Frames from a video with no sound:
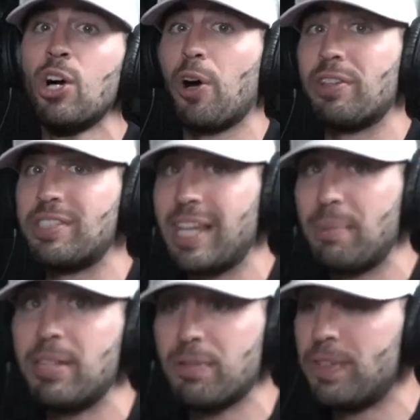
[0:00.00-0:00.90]
are the
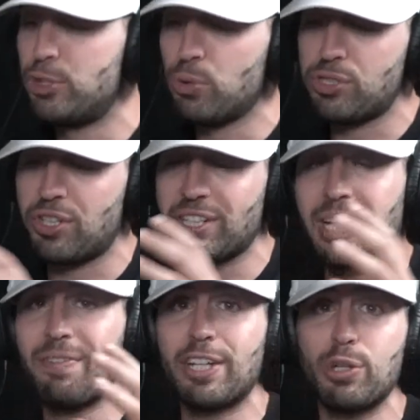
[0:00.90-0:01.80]
same individuals that are
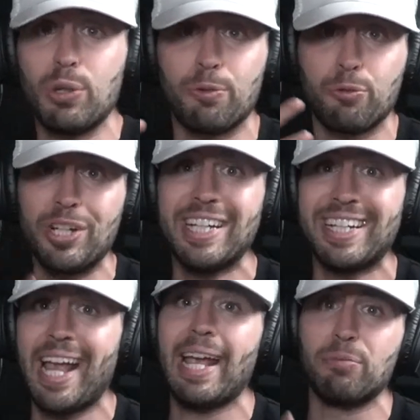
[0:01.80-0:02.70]
giving you the free
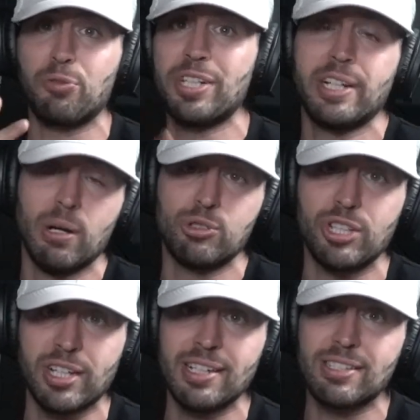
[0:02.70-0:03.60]
game, free
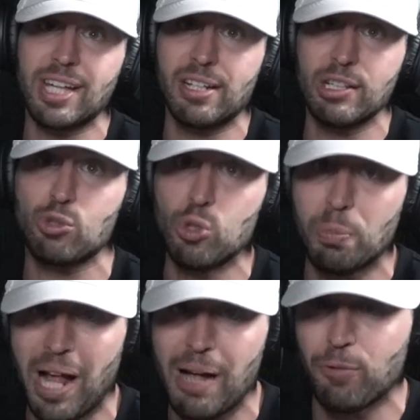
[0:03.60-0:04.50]
coaching inside of the school
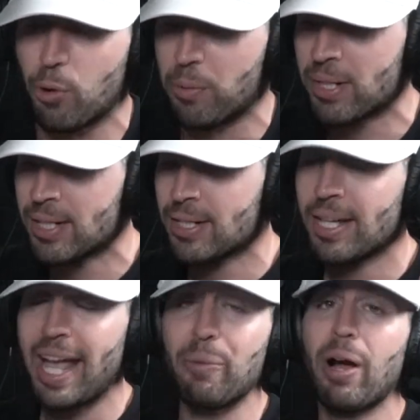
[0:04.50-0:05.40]
platform.
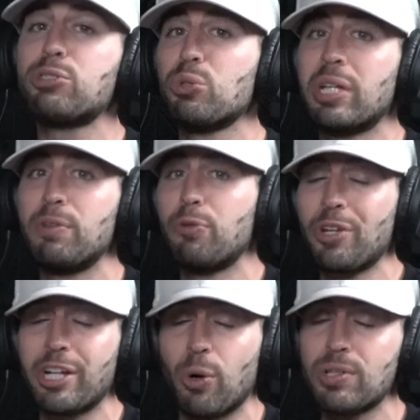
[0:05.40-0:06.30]
And we also give you
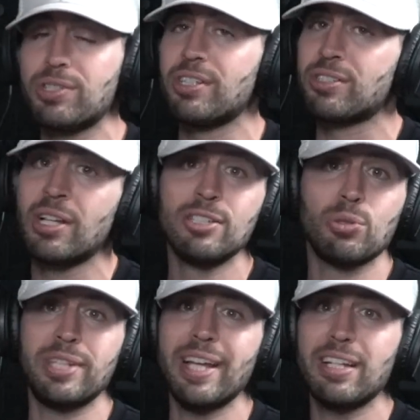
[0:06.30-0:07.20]
free courses. So
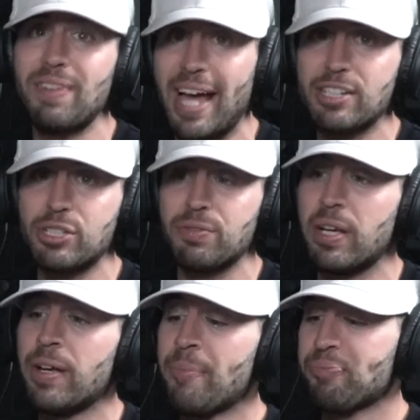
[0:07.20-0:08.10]
take advantage of
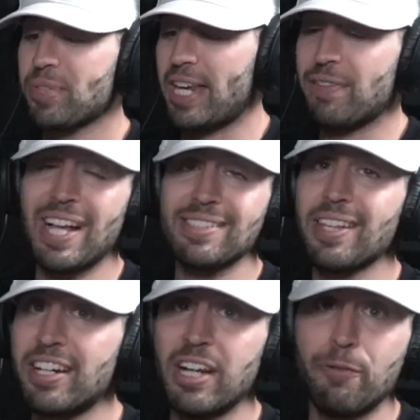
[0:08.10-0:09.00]
it. And if that's
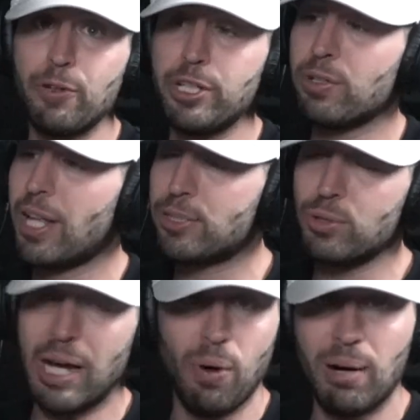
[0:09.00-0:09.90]
not enough for you, you're like,
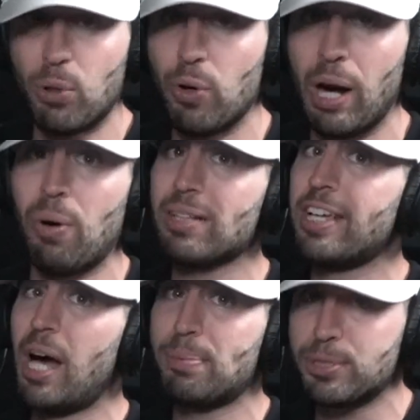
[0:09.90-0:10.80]
dude, I want more. I want
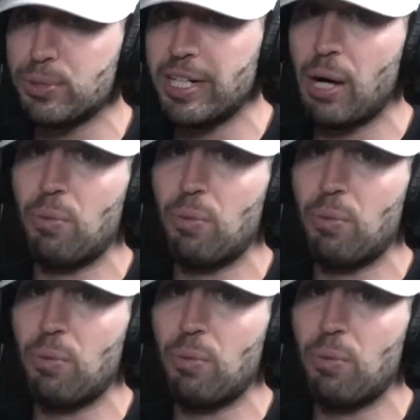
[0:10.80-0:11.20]
the opportunity. I